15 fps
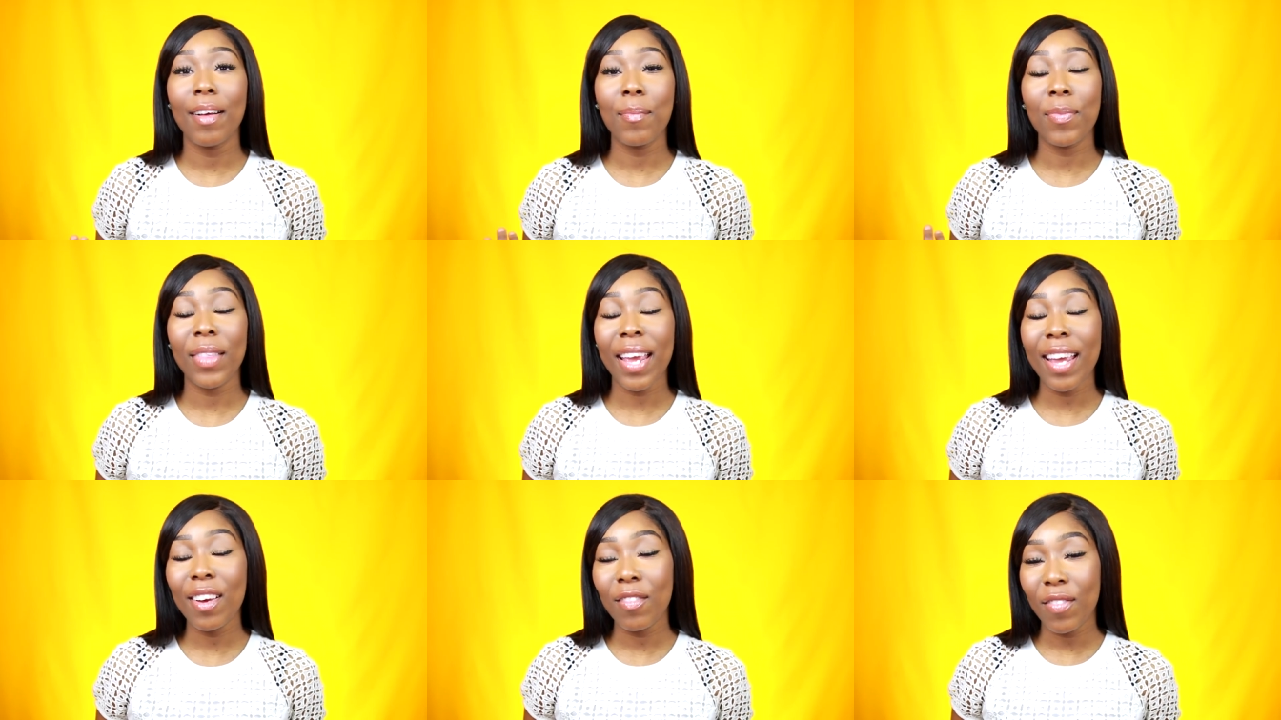Um,
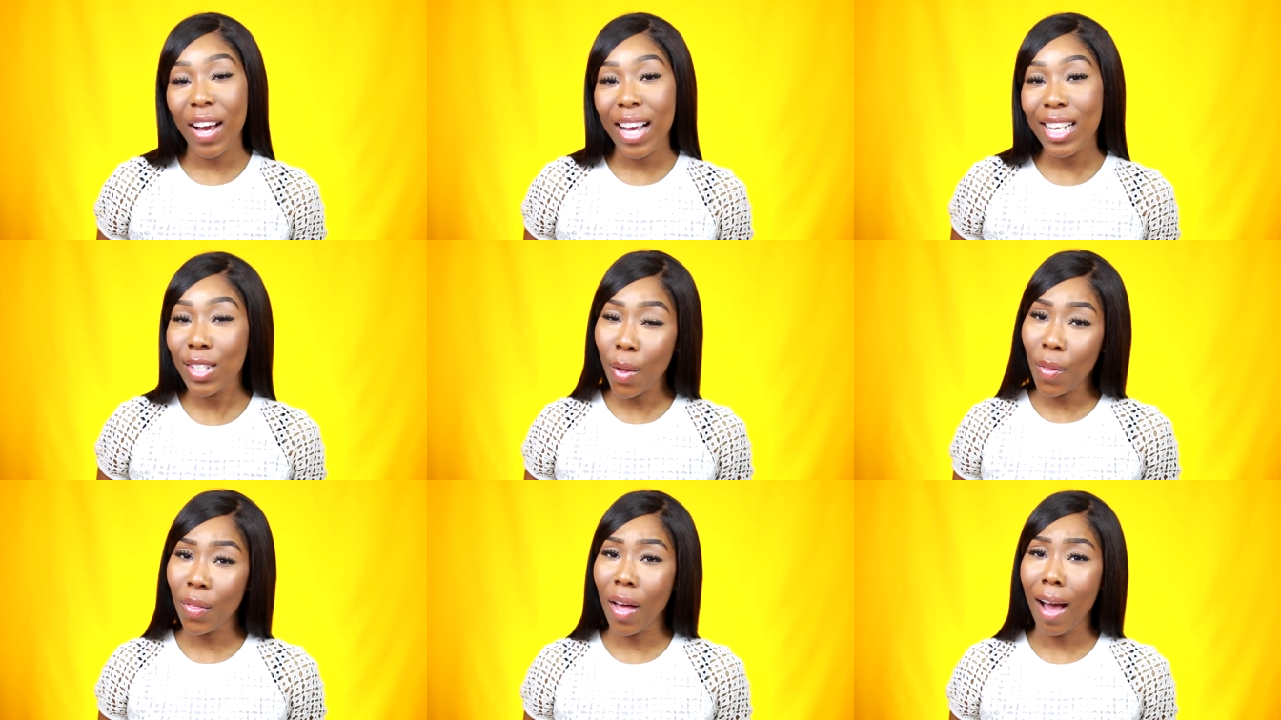they advise
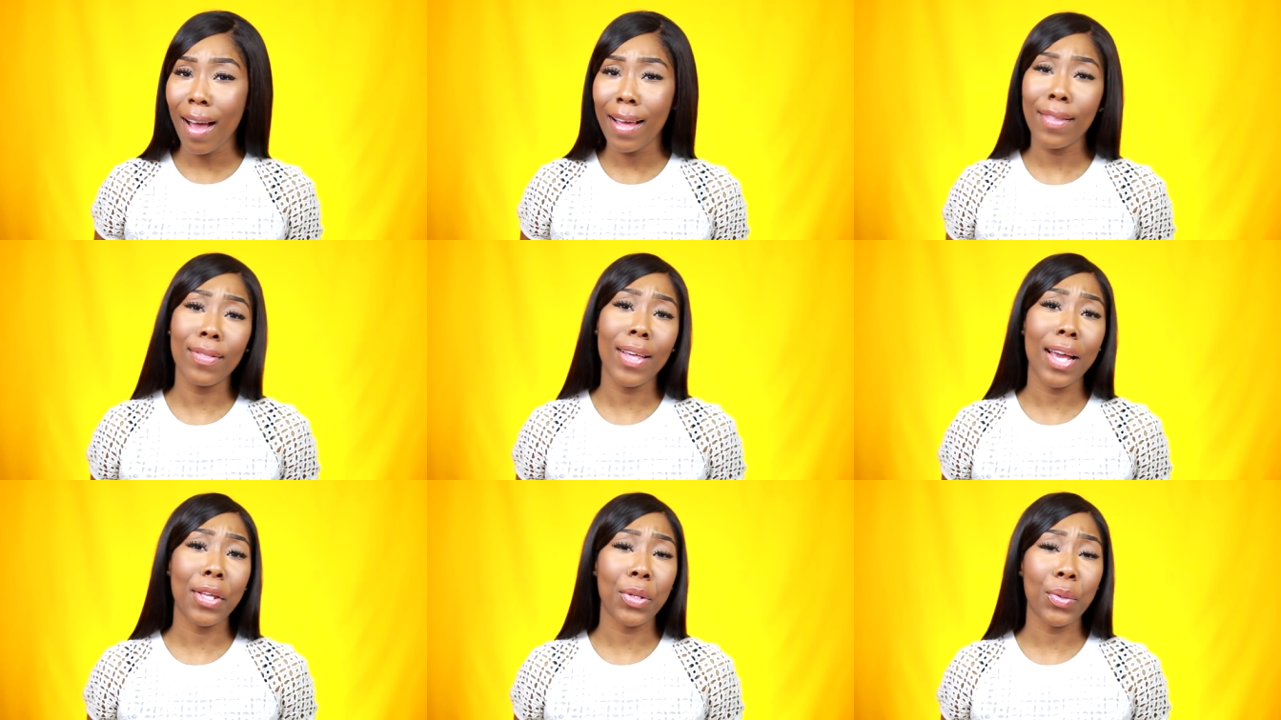online that